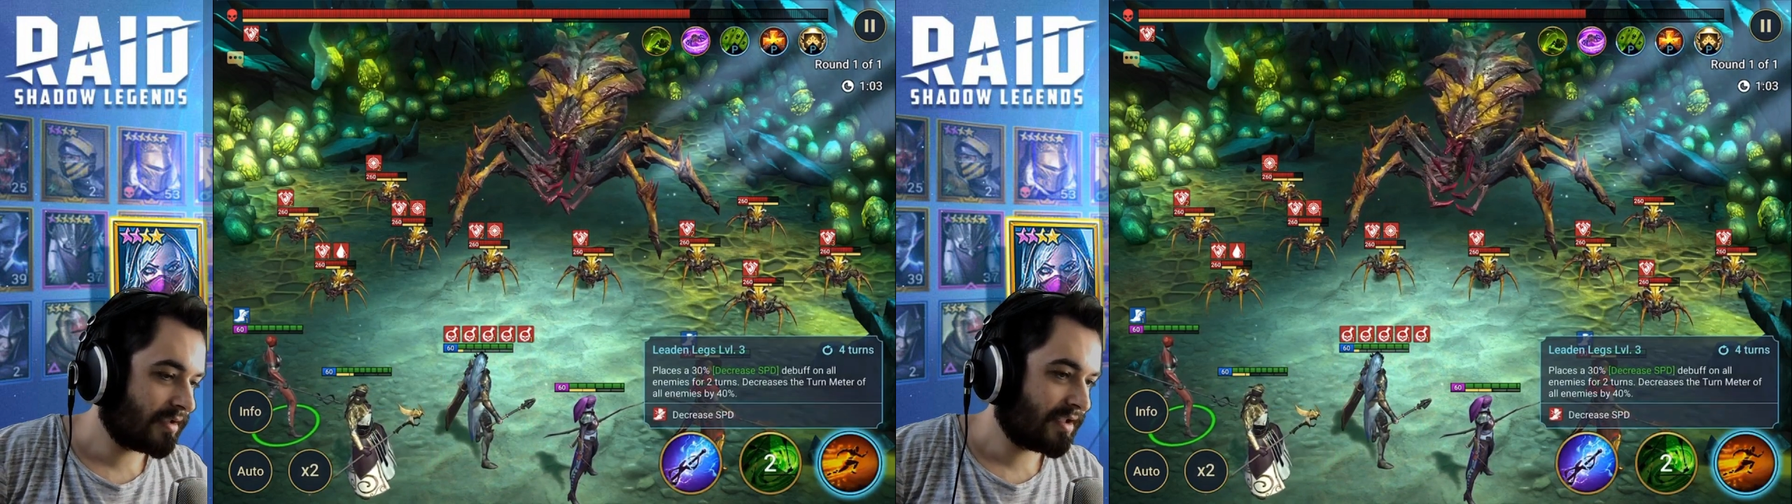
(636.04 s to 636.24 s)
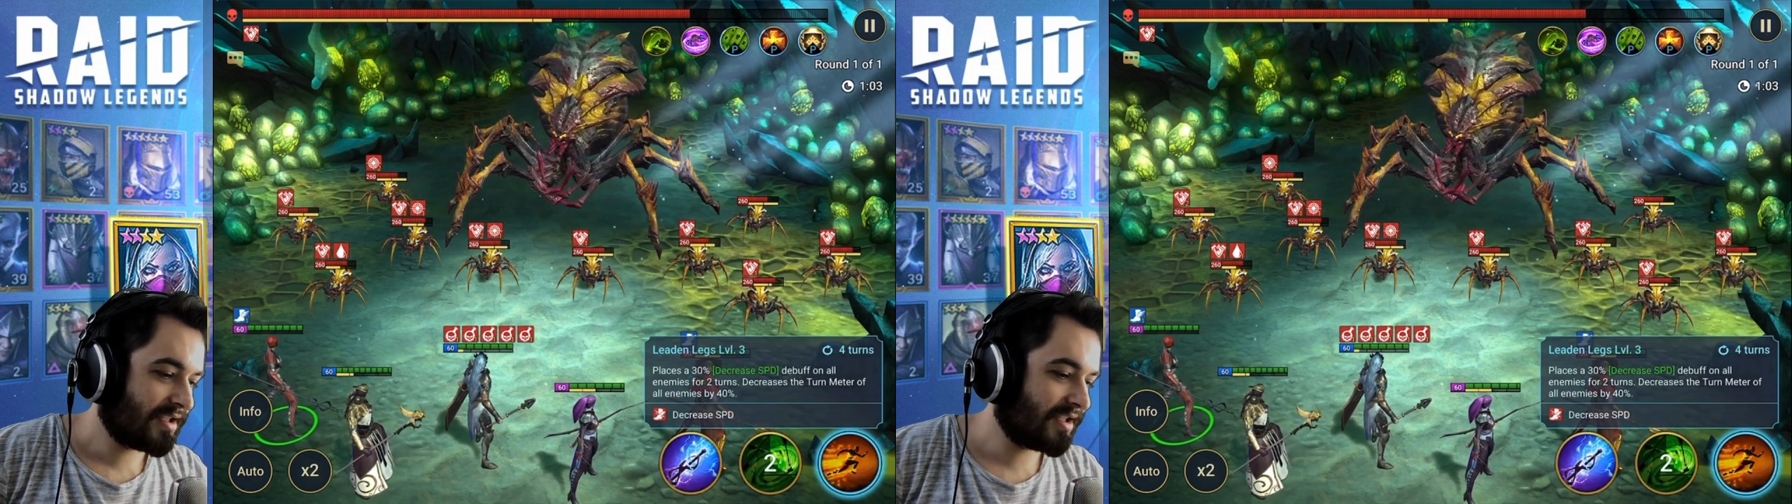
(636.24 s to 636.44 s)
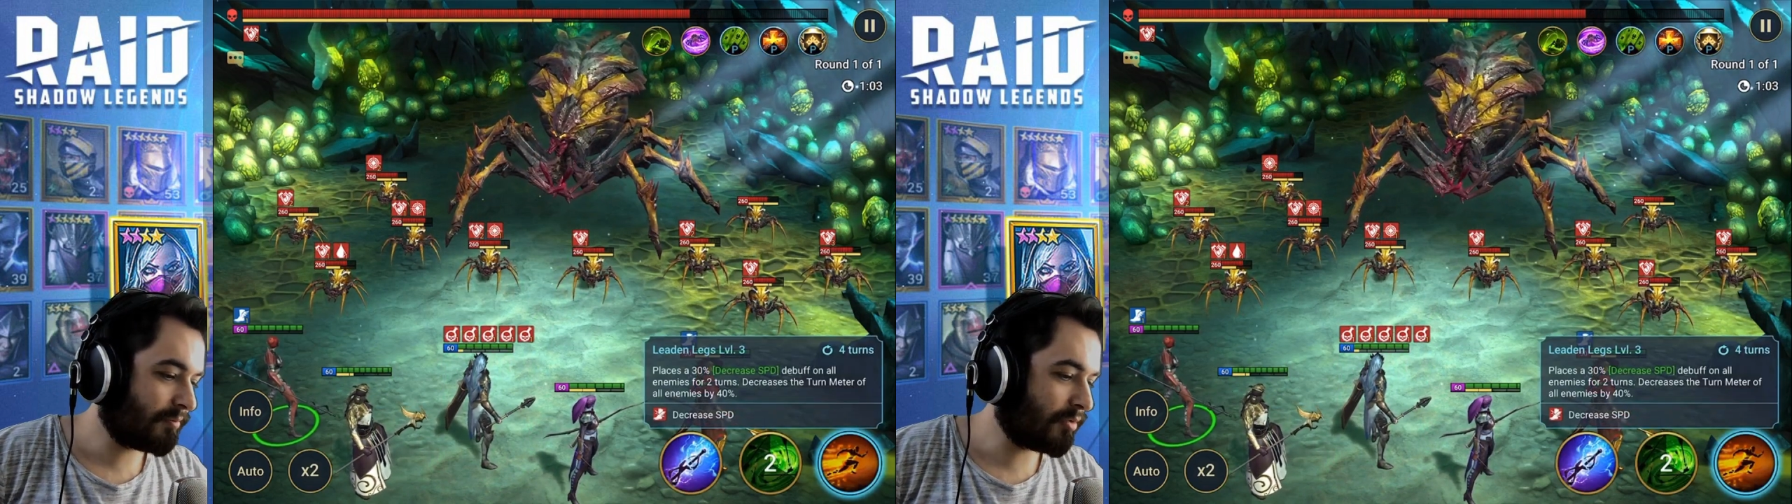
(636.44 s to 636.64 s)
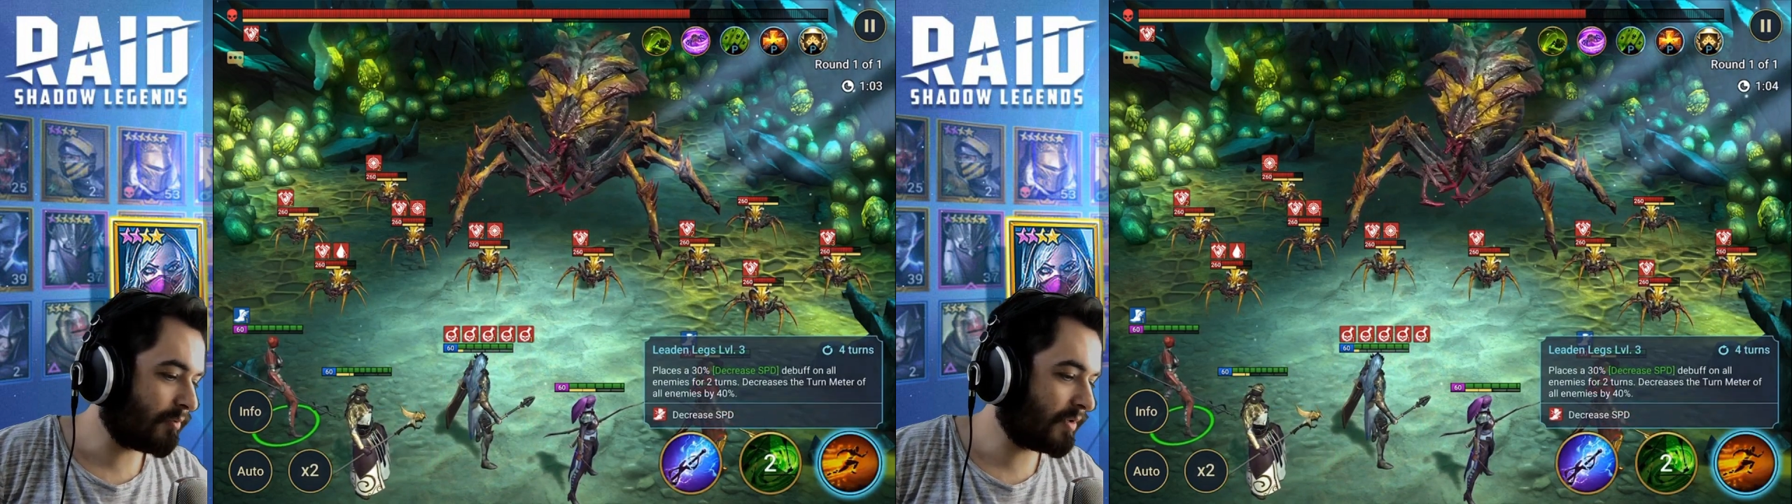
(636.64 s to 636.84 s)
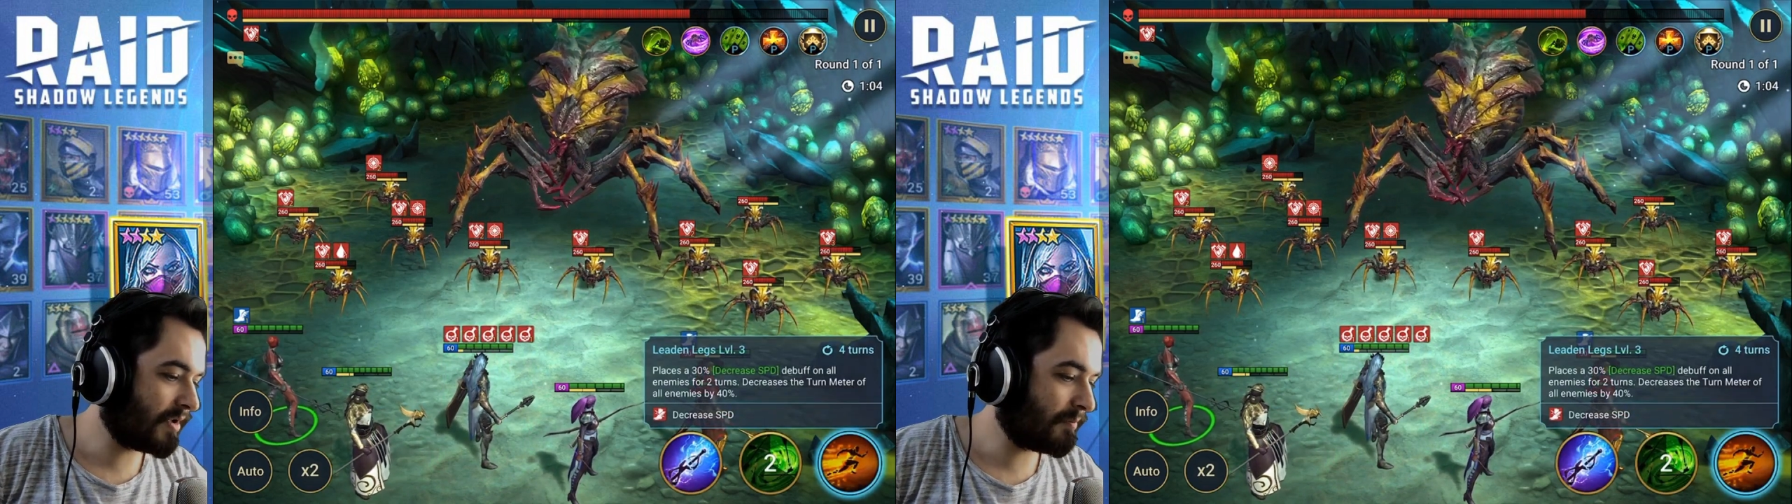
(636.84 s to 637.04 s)
It's a problem with
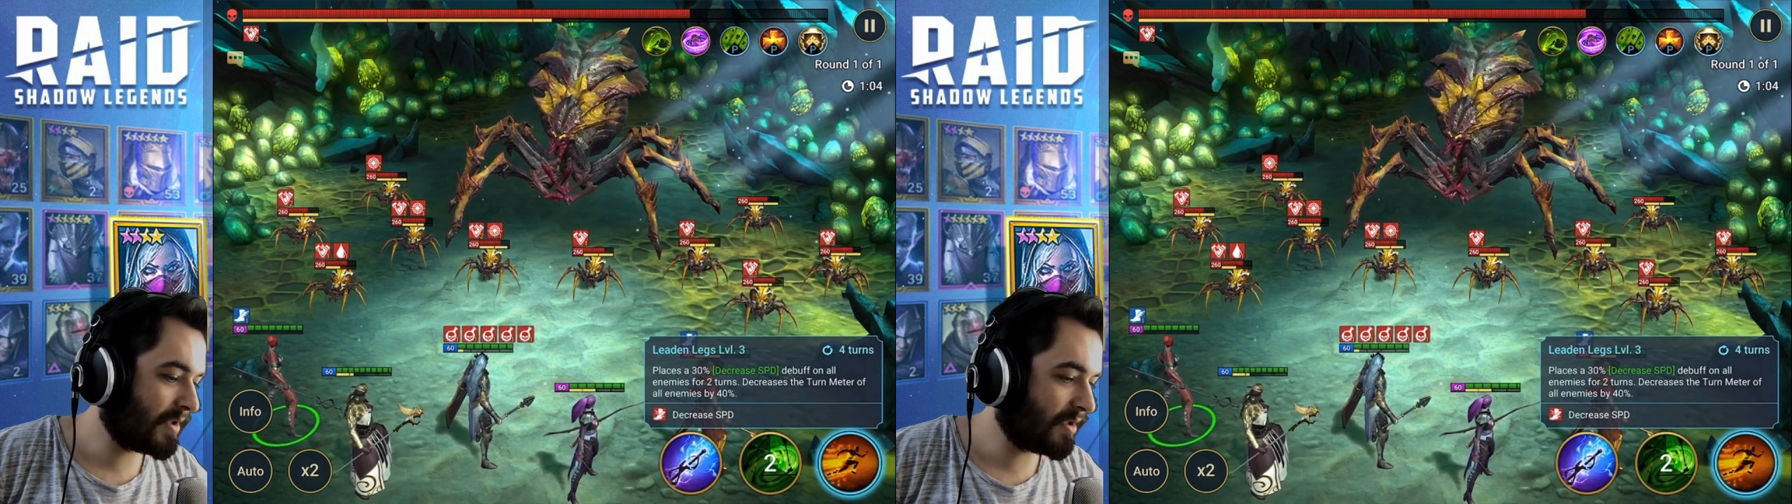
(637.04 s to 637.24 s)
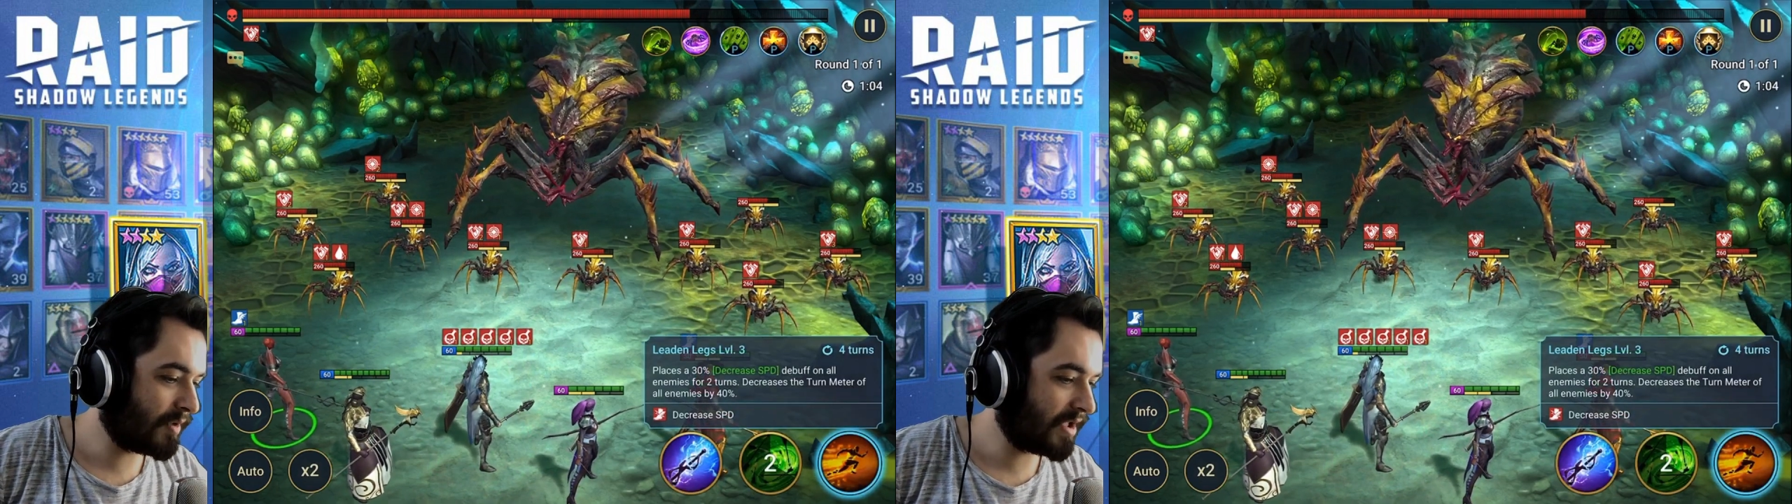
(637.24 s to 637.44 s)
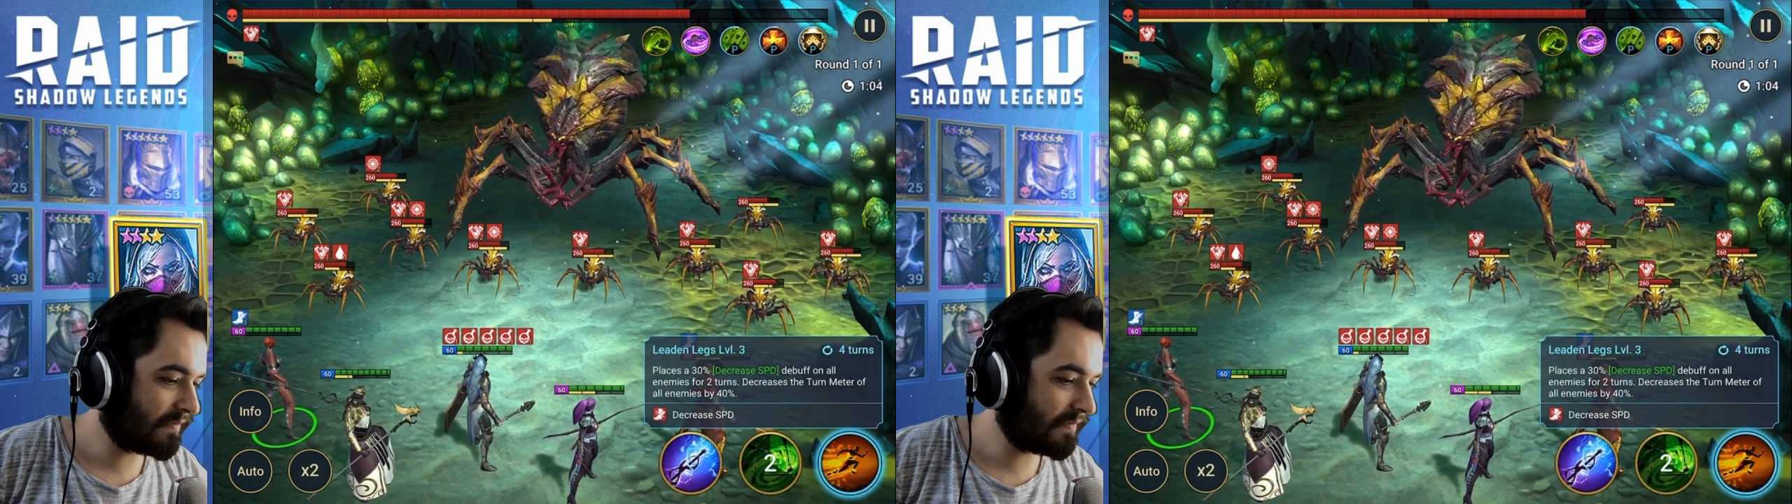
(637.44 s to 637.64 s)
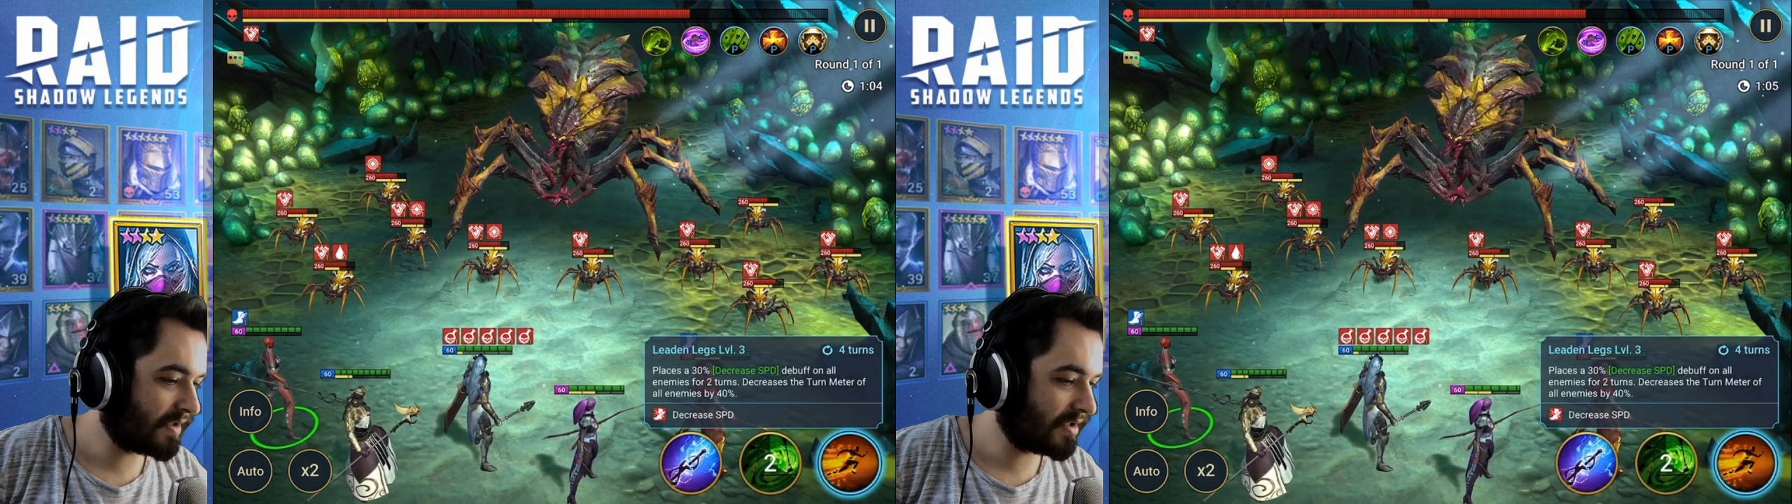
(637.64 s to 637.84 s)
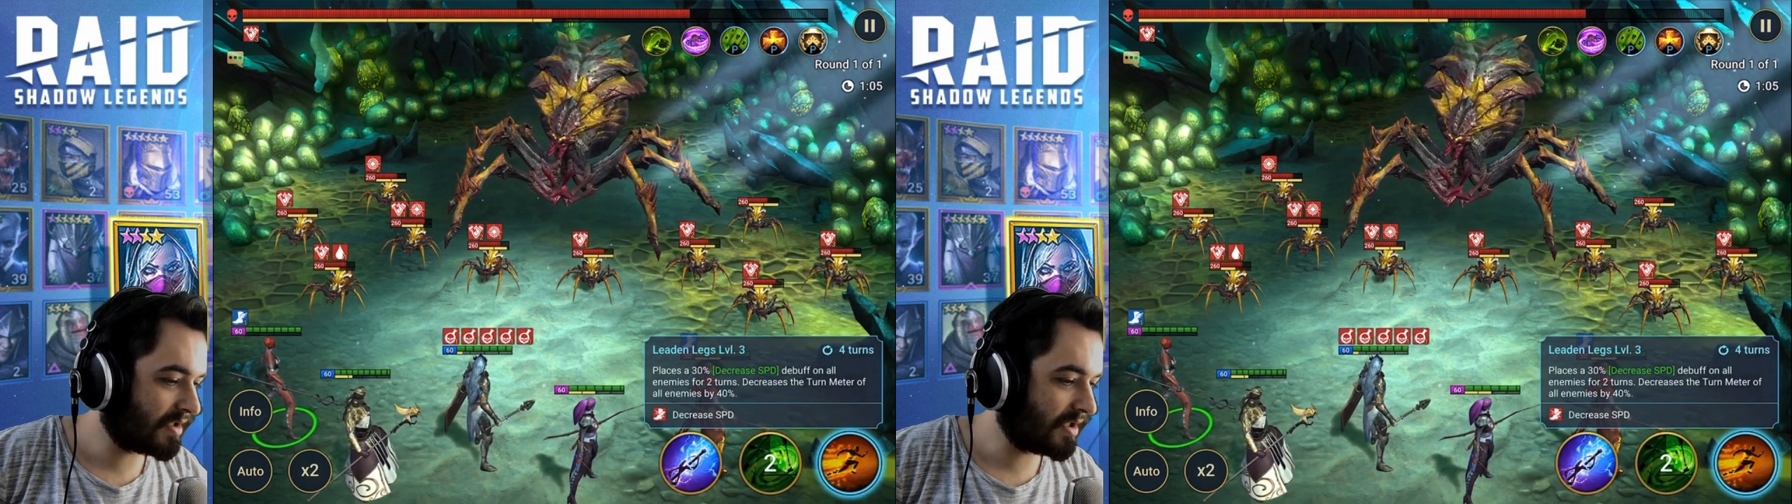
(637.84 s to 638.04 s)
him being a weak
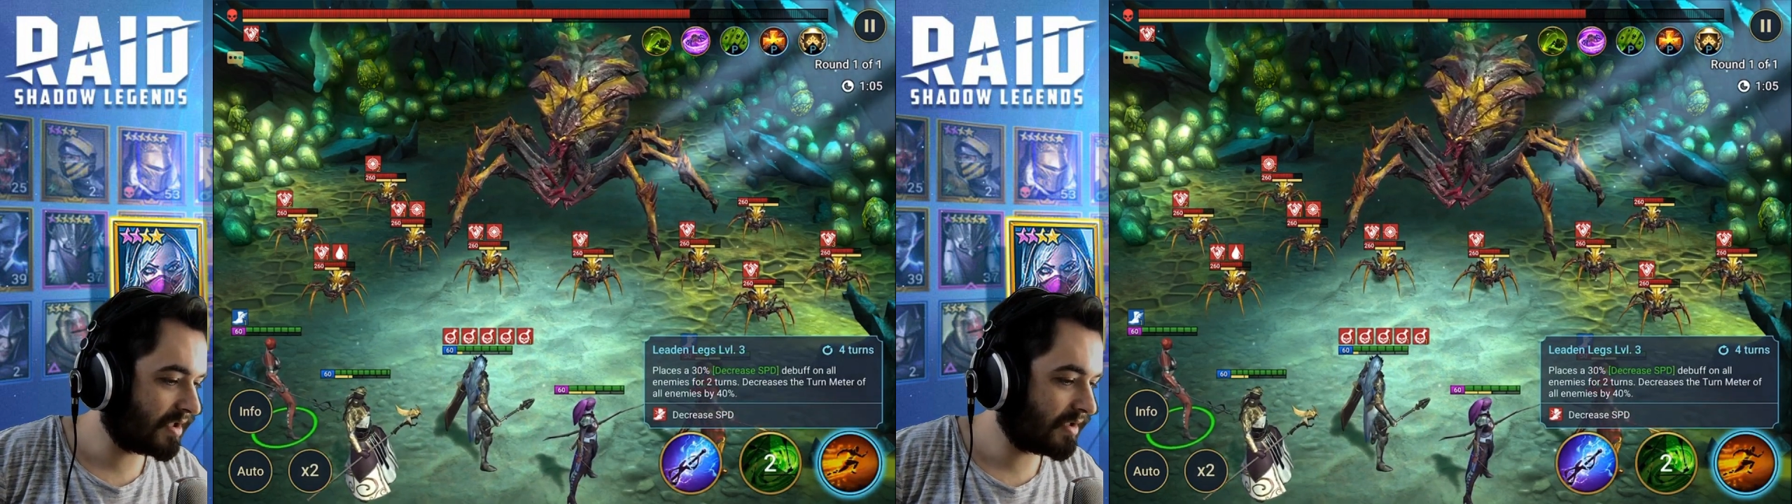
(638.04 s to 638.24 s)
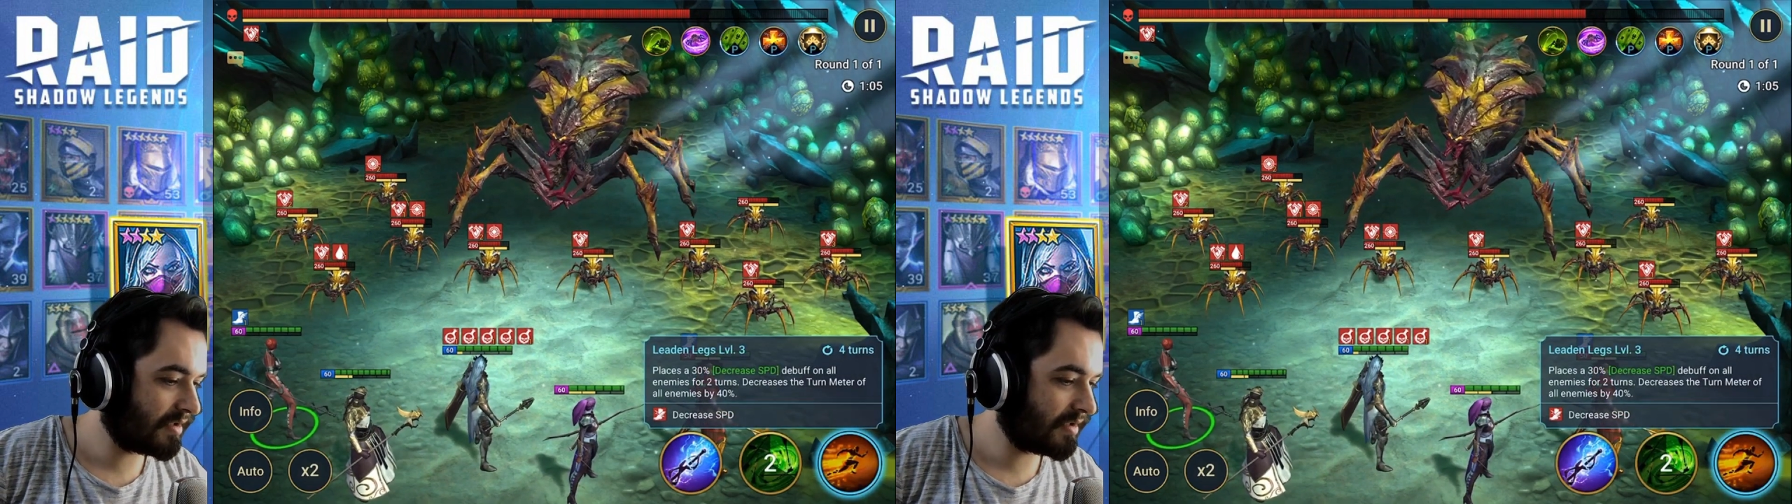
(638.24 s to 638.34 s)
affinity.